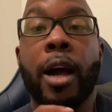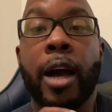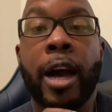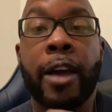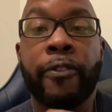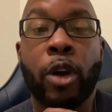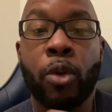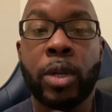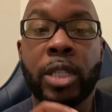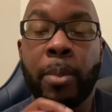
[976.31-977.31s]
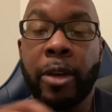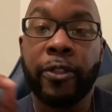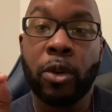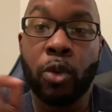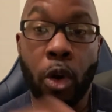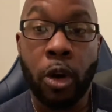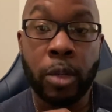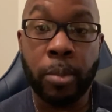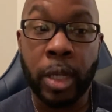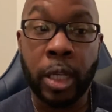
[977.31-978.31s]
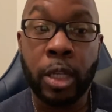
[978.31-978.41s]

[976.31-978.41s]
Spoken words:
I've always kept my phone on me.